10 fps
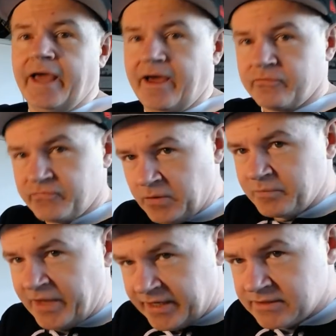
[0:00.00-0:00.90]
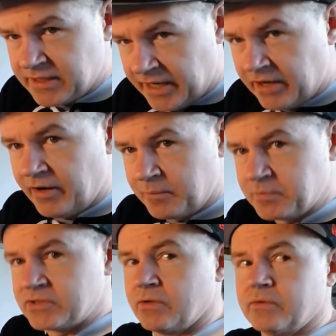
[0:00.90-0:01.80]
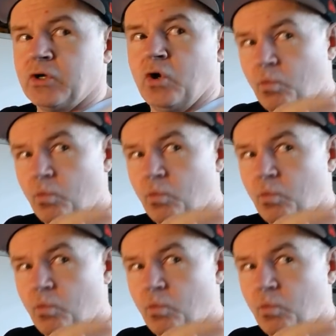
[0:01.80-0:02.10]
have filmed that entire episode